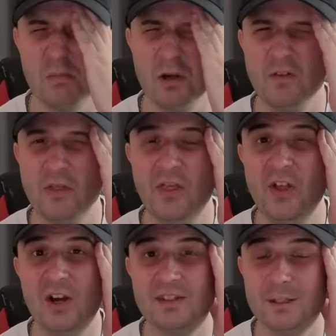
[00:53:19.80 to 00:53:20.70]
over
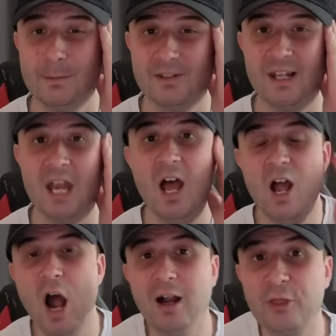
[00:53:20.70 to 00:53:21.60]
30%,
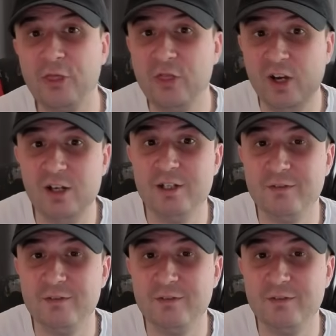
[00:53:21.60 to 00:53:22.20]
a third